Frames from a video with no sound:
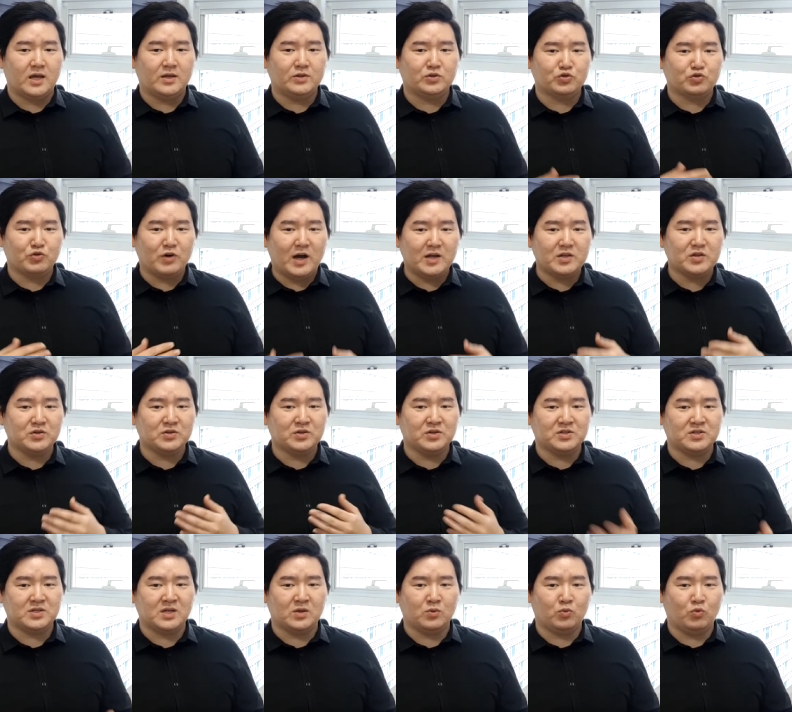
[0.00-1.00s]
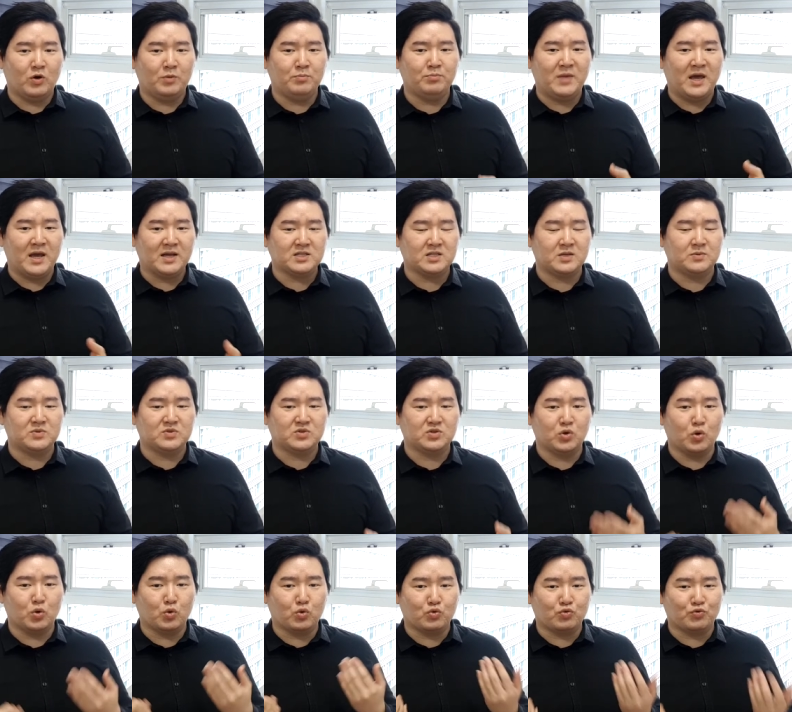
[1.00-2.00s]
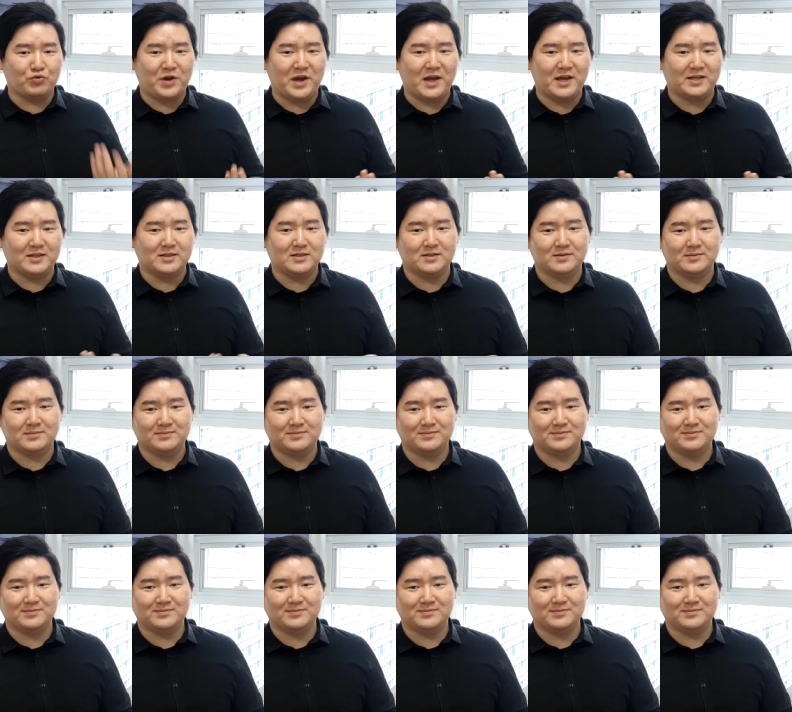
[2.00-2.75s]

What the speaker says: and try to understand what makes them so great.